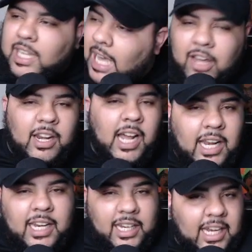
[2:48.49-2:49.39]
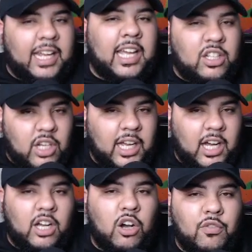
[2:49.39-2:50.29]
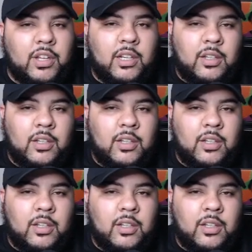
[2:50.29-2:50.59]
How did I and I catch I caught COVID?